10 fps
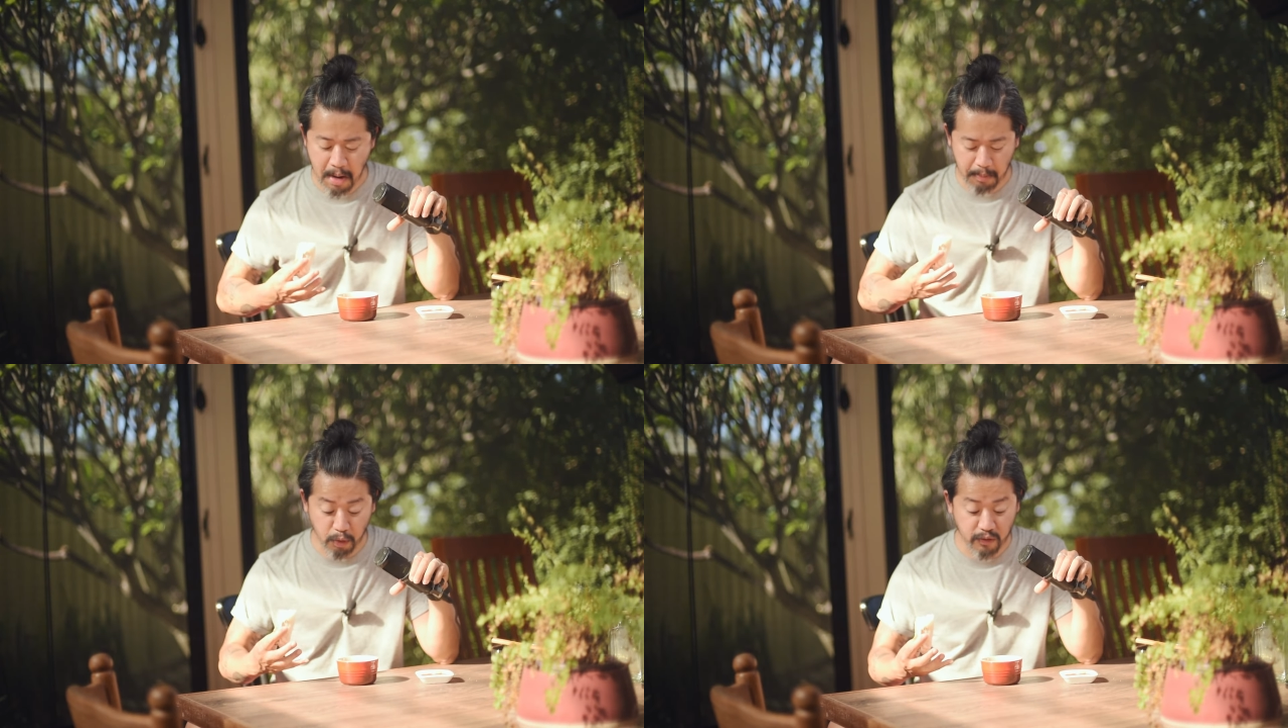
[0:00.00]

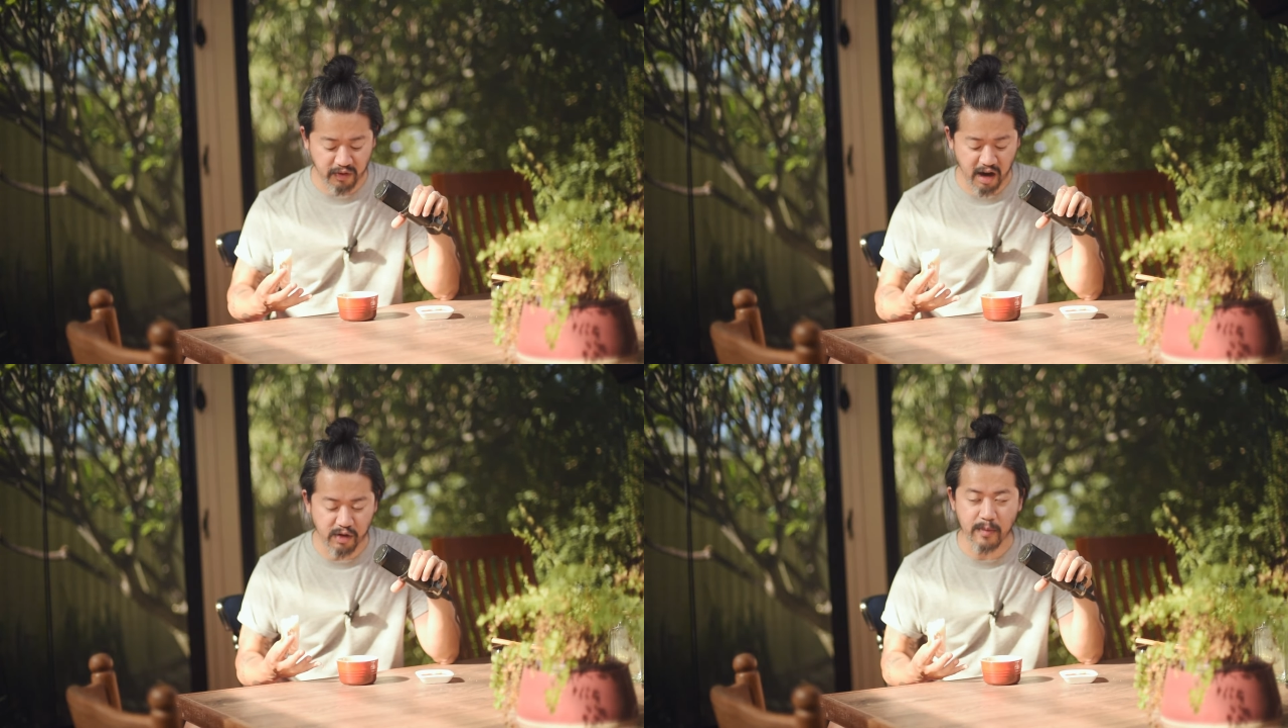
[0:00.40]
more
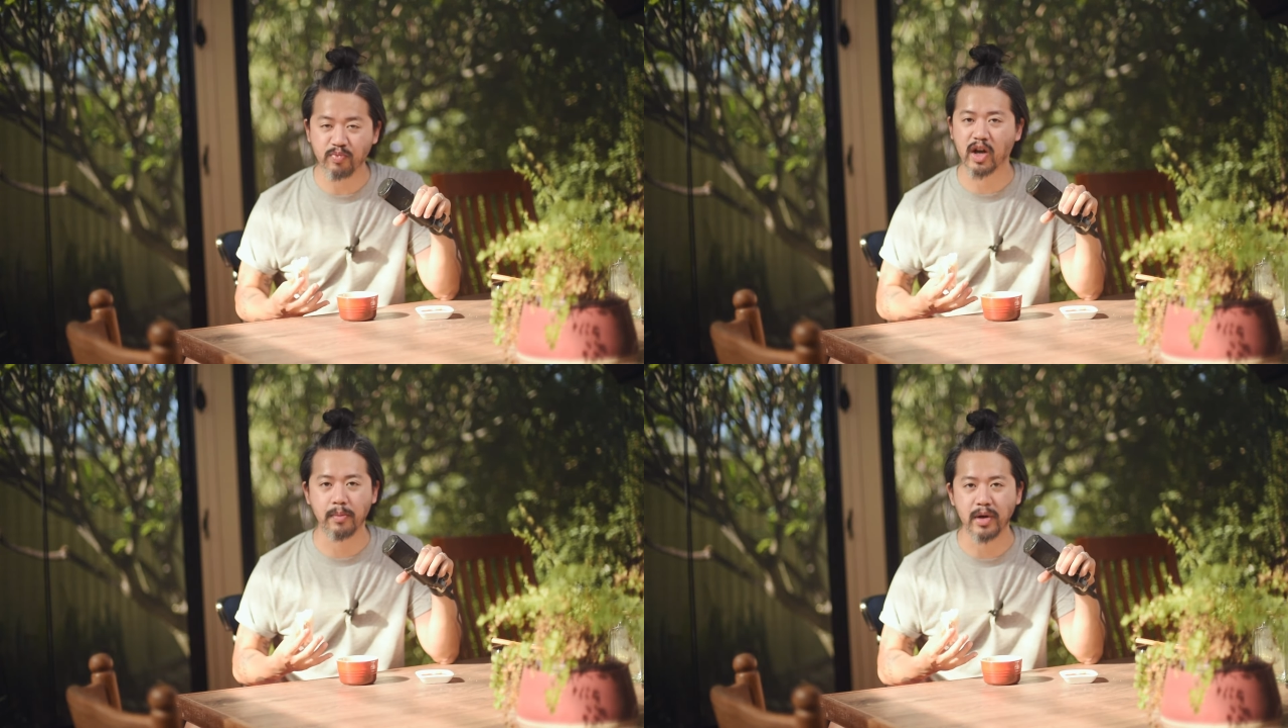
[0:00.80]
flavor
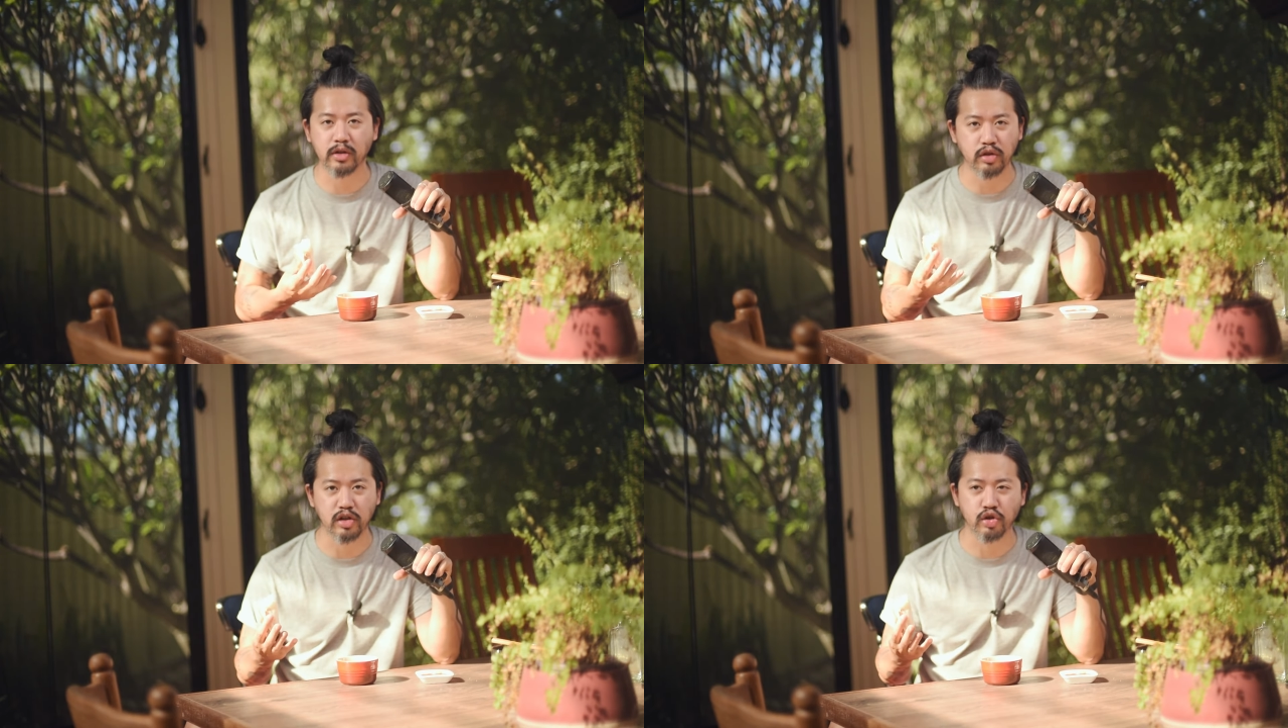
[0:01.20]
compared
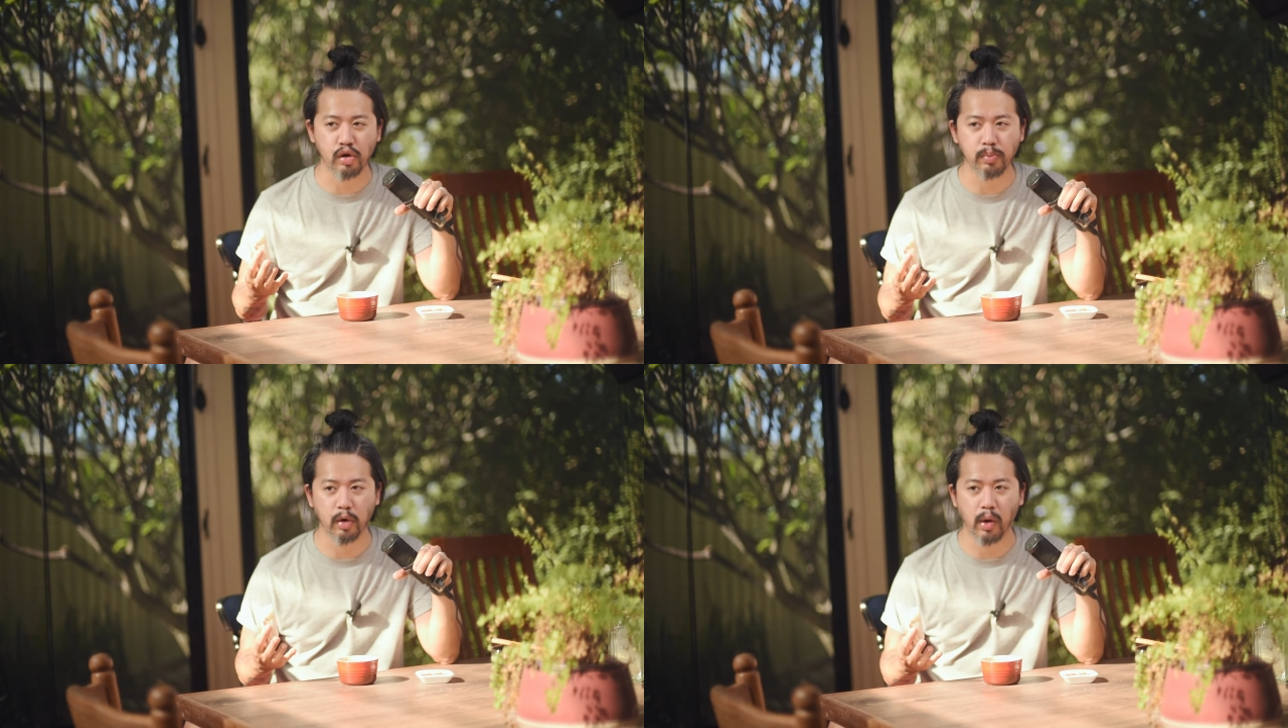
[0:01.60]
to the
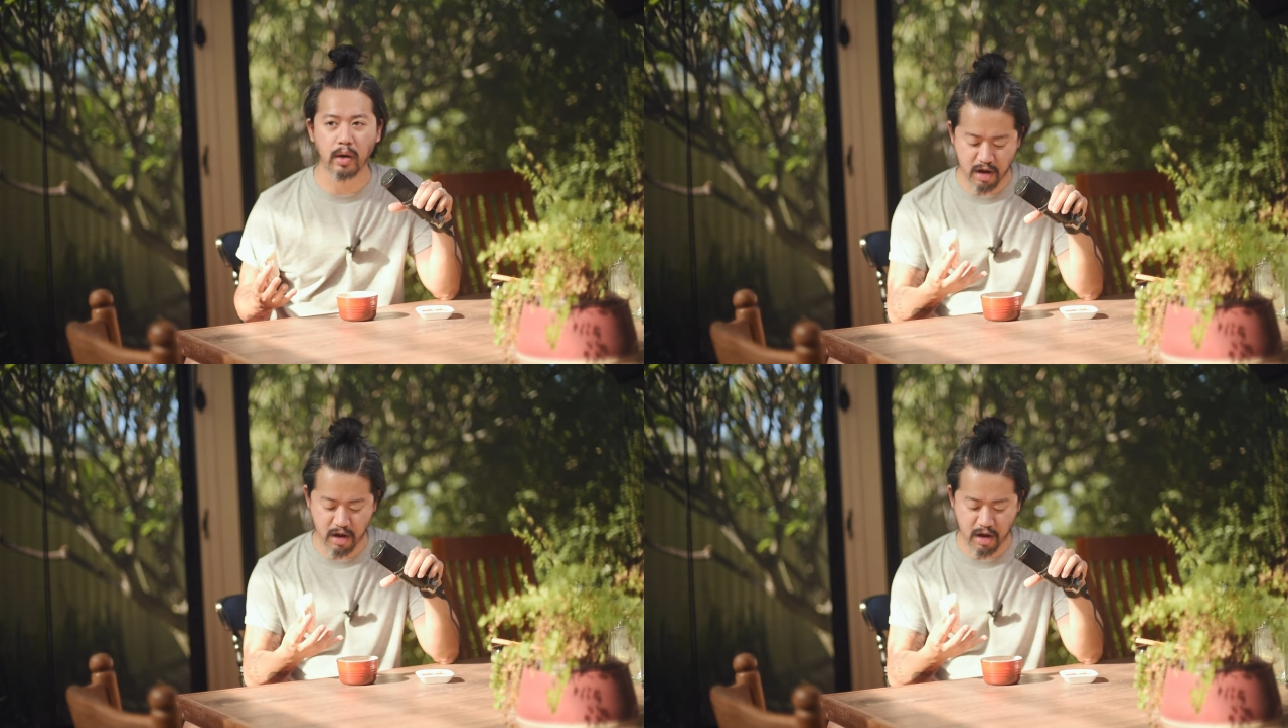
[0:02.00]
store-bought one.